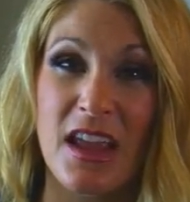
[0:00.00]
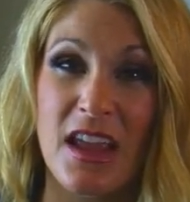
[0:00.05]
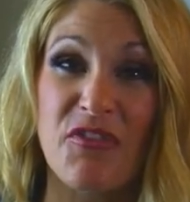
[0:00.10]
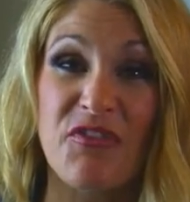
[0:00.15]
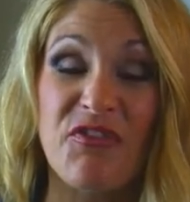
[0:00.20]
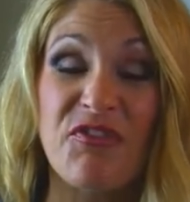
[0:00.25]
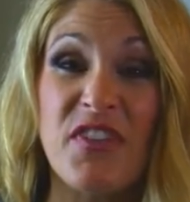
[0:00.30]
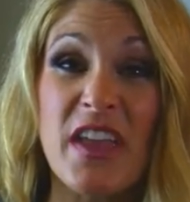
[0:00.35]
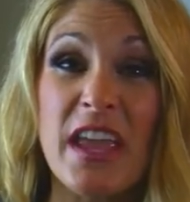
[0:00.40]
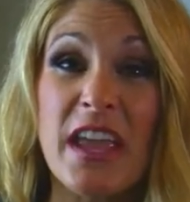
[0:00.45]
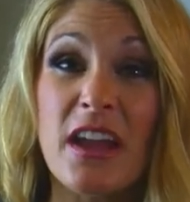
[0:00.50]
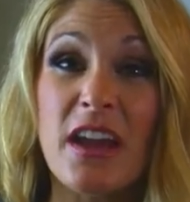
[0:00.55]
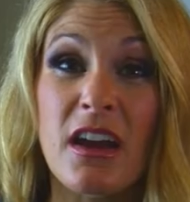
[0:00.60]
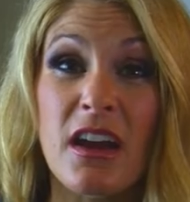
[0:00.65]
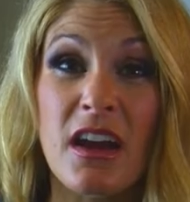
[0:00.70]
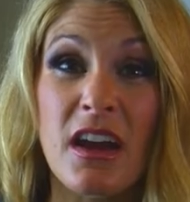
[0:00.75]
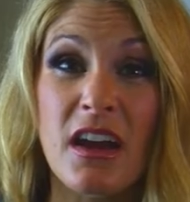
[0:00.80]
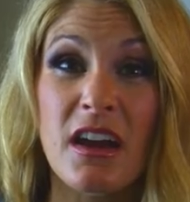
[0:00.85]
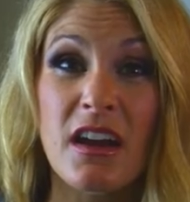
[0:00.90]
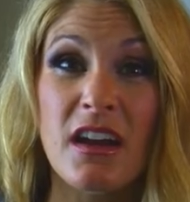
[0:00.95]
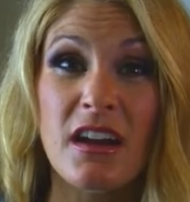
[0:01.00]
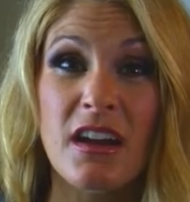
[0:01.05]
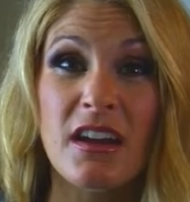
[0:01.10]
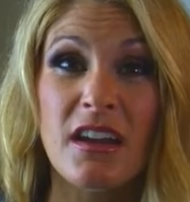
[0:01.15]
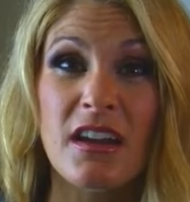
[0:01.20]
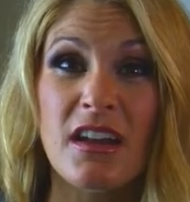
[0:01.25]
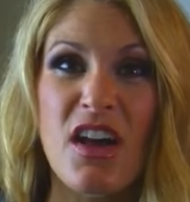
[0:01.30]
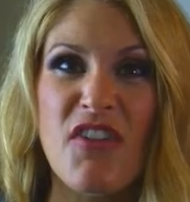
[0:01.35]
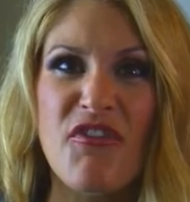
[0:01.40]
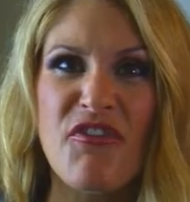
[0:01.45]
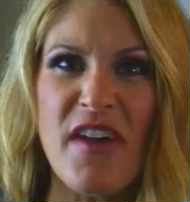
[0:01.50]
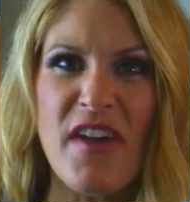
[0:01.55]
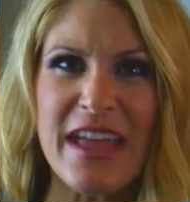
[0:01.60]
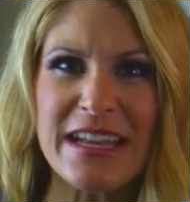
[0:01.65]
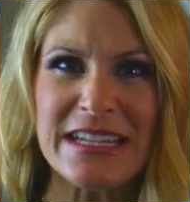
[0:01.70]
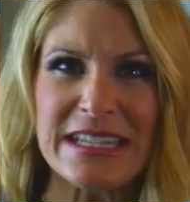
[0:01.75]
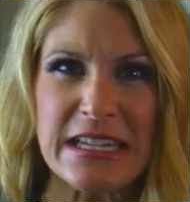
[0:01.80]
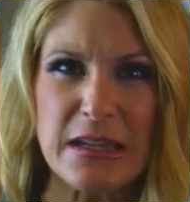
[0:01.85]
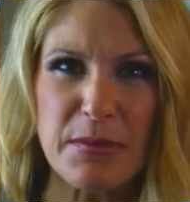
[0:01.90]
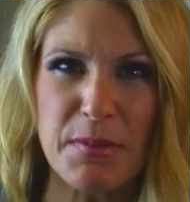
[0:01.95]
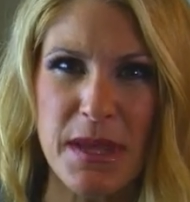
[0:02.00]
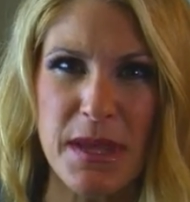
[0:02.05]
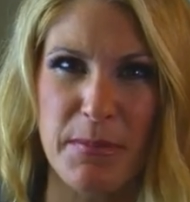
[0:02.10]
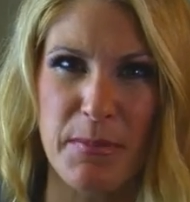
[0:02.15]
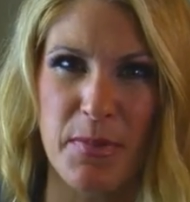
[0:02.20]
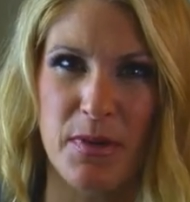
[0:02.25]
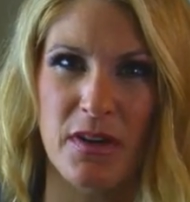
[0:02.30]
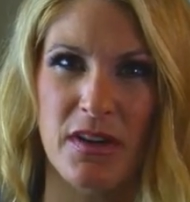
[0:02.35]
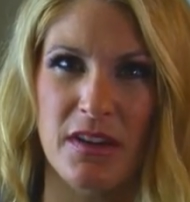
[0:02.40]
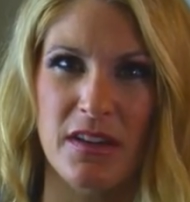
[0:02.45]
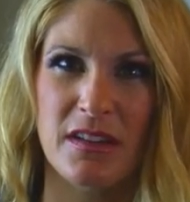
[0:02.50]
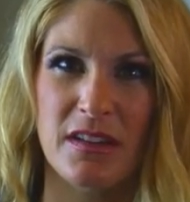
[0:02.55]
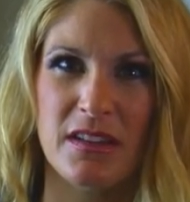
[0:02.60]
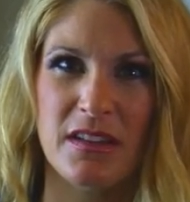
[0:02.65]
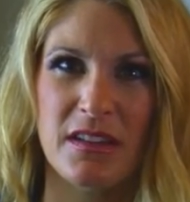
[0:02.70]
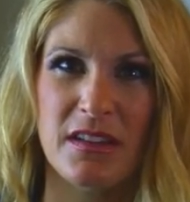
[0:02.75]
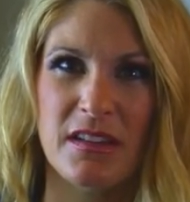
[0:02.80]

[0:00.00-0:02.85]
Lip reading: and fear offending people.